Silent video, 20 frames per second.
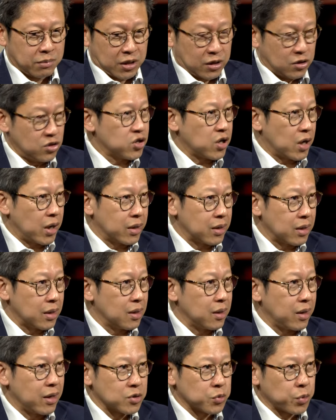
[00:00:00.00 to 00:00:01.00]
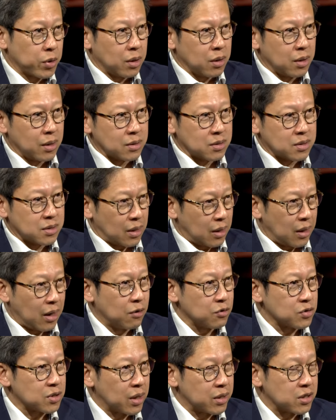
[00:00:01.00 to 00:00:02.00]
in China as well as
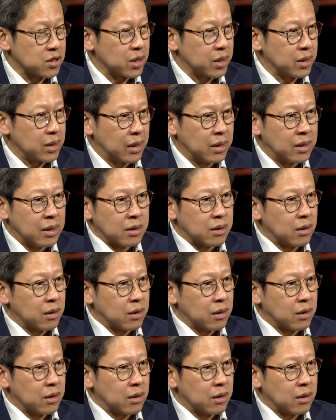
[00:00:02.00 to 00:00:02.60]
outside China.